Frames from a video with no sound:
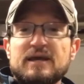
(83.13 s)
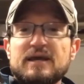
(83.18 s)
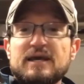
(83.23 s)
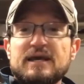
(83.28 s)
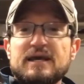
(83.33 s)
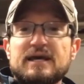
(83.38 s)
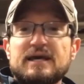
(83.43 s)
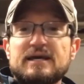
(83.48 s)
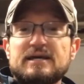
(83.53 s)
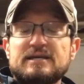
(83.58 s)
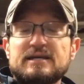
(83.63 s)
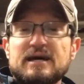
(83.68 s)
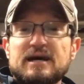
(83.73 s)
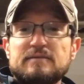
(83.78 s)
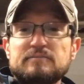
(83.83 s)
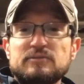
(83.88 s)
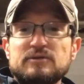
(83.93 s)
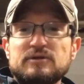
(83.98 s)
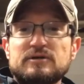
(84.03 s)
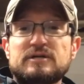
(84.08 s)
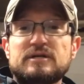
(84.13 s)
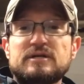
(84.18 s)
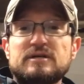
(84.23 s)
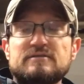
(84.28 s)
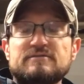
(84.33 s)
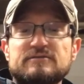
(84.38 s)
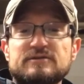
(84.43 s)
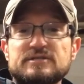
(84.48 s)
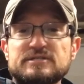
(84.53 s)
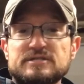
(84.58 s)
And I'm
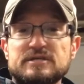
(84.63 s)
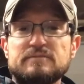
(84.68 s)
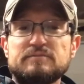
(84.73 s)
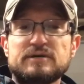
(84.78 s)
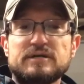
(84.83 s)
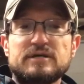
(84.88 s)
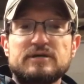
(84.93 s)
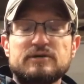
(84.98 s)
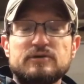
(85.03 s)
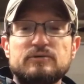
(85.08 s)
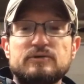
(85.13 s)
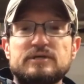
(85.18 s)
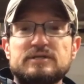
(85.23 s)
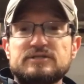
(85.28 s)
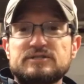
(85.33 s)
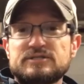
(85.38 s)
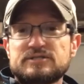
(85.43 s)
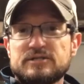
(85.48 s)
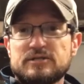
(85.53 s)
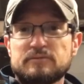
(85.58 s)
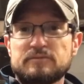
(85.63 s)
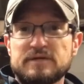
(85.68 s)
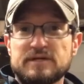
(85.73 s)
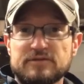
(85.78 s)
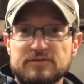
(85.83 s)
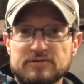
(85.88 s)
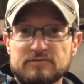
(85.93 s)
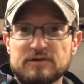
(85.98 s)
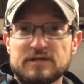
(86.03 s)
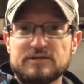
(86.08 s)
looking for somebody who can steer me
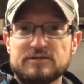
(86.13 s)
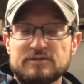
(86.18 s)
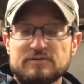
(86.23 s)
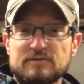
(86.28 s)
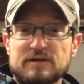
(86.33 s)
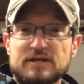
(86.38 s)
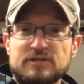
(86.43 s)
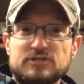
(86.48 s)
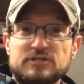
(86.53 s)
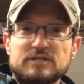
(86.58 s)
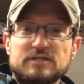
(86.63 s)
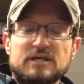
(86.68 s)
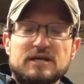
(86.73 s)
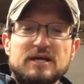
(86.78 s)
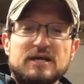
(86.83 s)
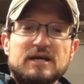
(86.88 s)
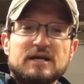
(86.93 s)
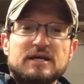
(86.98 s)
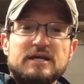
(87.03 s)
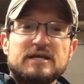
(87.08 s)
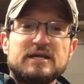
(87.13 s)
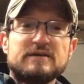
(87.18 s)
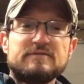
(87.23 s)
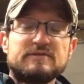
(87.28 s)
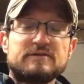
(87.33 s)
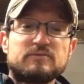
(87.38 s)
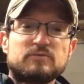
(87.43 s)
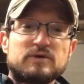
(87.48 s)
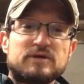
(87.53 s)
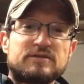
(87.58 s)
in the right direction.
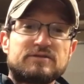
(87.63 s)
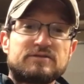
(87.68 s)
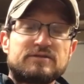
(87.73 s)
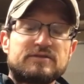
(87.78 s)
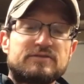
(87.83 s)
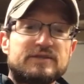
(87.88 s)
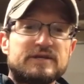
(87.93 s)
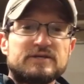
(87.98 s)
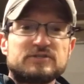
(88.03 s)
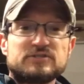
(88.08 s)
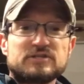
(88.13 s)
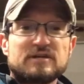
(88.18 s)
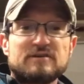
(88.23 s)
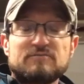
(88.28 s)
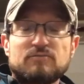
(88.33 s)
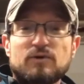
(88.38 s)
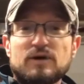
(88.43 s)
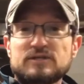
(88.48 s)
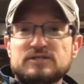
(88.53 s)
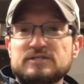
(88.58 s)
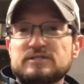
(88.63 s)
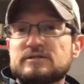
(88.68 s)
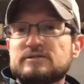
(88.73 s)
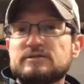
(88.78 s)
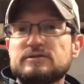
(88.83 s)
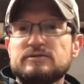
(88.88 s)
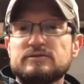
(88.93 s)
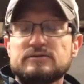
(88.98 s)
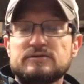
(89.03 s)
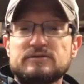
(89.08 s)
Even with the things that I've watched on
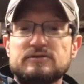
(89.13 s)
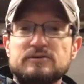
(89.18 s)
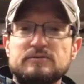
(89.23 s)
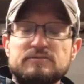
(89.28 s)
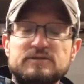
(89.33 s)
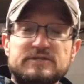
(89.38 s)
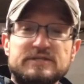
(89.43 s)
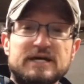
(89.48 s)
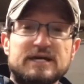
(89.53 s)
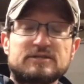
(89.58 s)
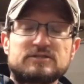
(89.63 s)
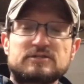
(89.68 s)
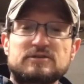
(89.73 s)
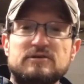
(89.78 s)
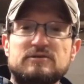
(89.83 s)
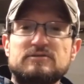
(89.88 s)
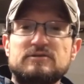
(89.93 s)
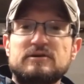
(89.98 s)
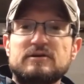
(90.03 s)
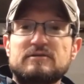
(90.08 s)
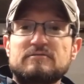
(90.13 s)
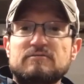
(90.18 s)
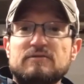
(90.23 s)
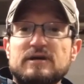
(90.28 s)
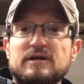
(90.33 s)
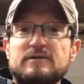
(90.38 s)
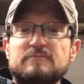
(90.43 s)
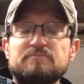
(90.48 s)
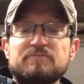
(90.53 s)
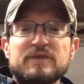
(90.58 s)
YouTube, the tax code that I've
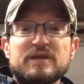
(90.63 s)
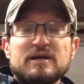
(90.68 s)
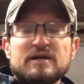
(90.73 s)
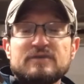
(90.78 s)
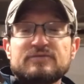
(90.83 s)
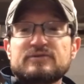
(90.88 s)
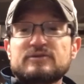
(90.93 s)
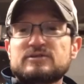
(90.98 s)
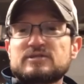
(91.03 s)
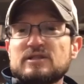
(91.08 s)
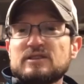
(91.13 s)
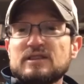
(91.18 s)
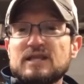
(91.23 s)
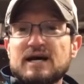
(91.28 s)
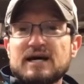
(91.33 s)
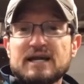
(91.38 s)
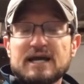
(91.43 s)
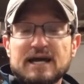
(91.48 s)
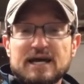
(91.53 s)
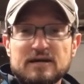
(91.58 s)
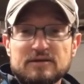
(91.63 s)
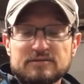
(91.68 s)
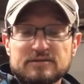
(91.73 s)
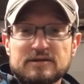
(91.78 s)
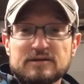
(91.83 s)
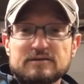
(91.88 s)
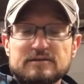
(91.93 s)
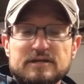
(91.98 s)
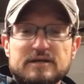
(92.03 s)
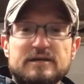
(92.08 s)
read, there's a lot out
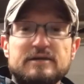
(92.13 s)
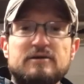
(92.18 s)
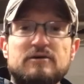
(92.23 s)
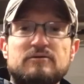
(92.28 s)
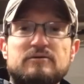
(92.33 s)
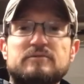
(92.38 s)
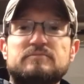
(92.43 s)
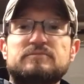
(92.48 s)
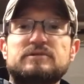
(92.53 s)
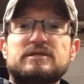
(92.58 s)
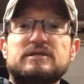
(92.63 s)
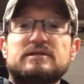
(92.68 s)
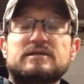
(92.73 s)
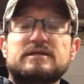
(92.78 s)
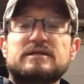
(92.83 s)
there that I don't completely